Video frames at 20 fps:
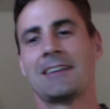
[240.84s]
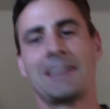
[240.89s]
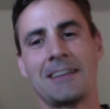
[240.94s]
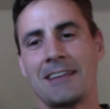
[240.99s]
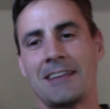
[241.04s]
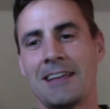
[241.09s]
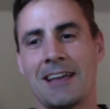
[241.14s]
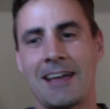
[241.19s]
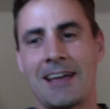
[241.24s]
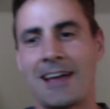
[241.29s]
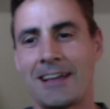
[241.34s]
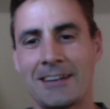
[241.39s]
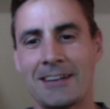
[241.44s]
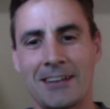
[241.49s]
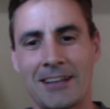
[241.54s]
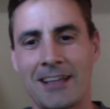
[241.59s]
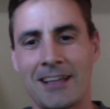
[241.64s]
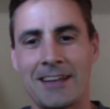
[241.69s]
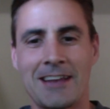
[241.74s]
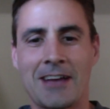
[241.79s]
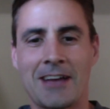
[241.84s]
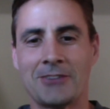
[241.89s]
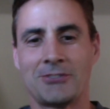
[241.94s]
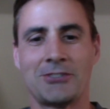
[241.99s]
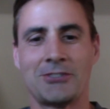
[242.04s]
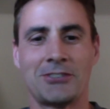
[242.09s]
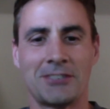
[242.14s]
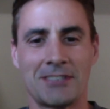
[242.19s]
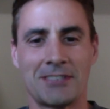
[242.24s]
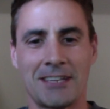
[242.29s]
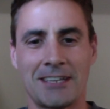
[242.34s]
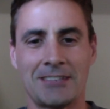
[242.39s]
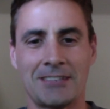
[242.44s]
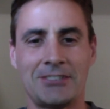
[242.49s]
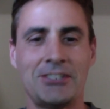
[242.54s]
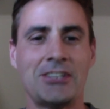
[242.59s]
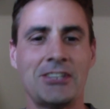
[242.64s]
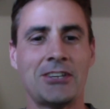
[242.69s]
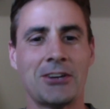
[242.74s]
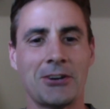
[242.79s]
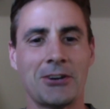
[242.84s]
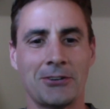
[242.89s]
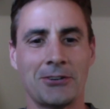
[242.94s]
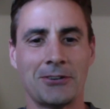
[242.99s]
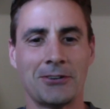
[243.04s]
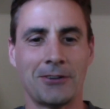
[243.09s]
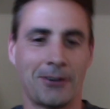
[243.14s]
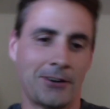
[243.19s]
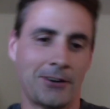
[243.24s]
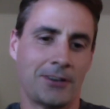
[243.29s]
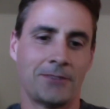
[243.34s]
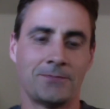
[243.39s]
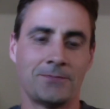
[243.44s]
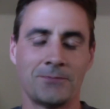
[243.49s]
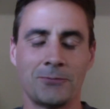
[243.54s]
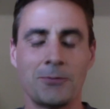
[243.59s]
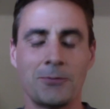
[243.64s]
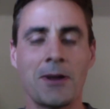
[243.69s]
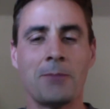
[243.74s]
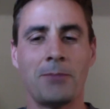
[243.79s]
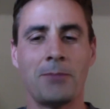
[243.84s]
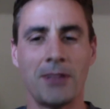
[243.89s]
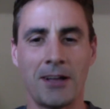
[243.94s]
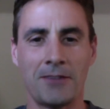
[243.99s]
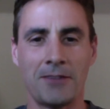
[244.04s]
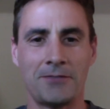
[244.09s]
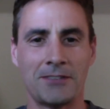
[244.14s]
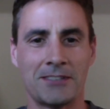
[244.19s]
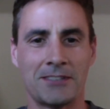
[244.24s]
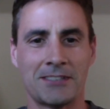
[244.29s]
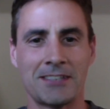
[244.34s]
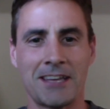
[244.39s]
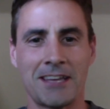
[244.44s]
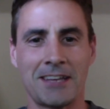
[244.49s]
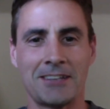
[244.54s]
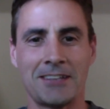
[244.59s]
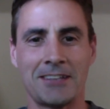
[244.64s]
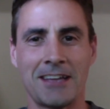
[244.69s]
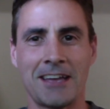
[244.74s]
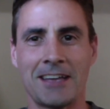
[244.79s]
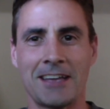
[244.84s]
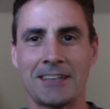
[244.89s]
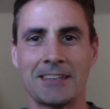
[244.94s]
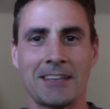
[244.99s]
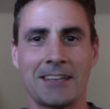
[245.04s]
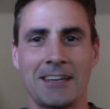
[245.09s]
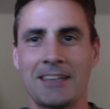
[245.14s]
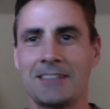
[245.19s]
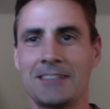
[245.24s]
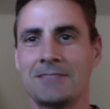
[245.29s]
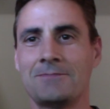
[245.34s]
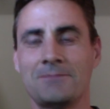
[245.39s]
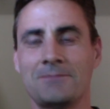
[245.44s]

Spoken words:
announcers at Chico or Red Bluff and Cyclan, like,